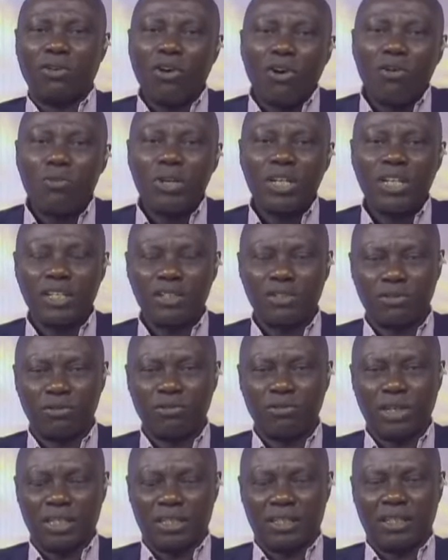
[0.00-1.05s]
All we need
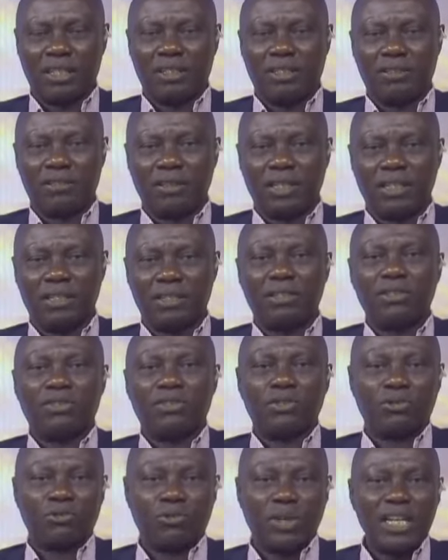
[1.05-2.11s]
to do as Nigerians
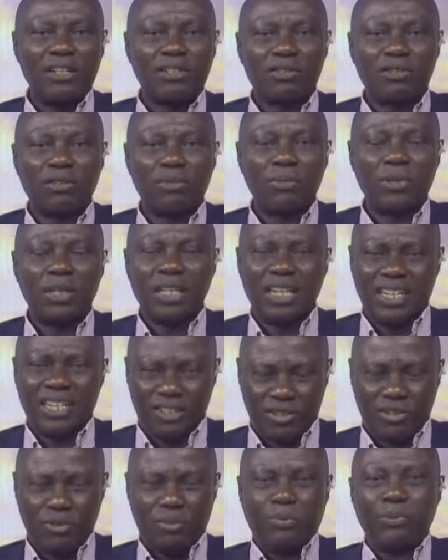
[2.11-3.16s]
to rise up and
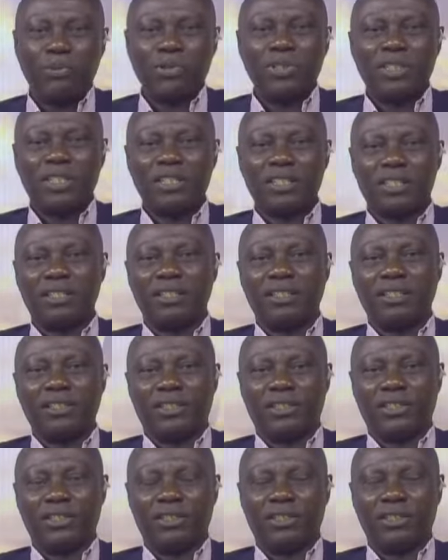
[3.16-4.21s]
support these
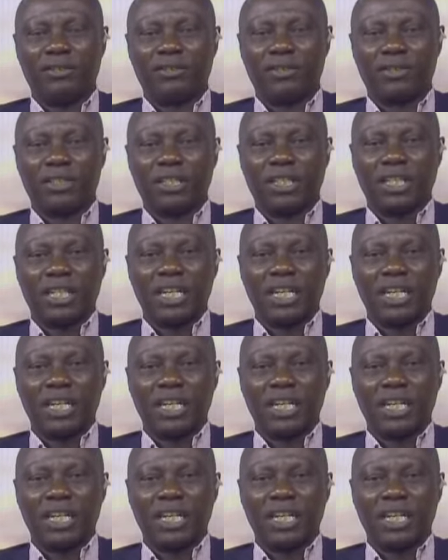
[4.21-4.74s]
initiatives,